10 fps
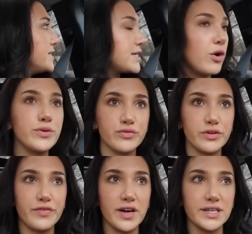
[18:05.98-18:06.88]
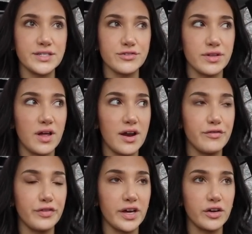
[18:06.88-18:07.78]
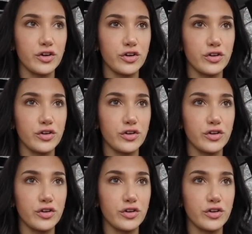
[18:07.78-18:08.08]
is always really fun because there's a lot of like